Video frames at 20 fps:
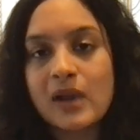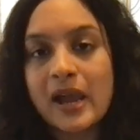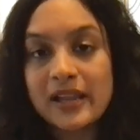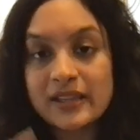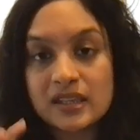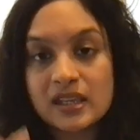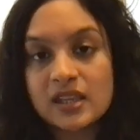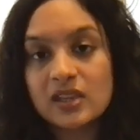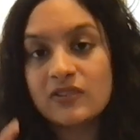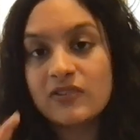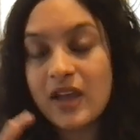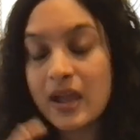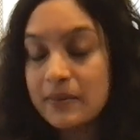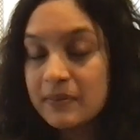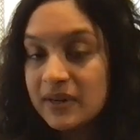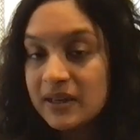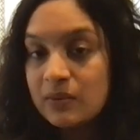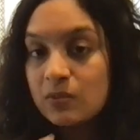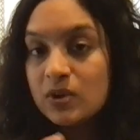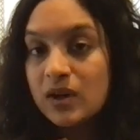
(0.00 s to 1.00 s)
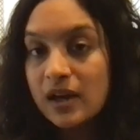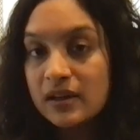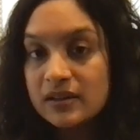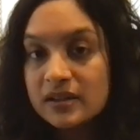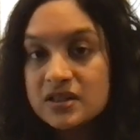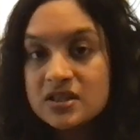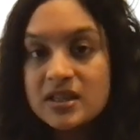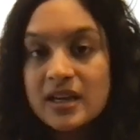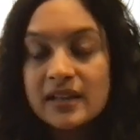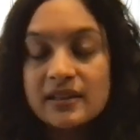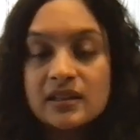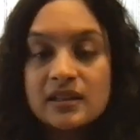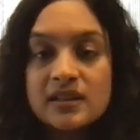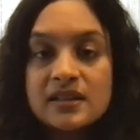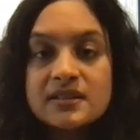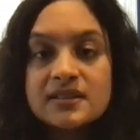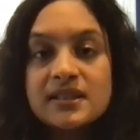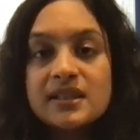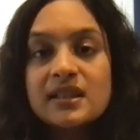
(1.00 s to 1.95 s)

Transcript: I think your family would understand this,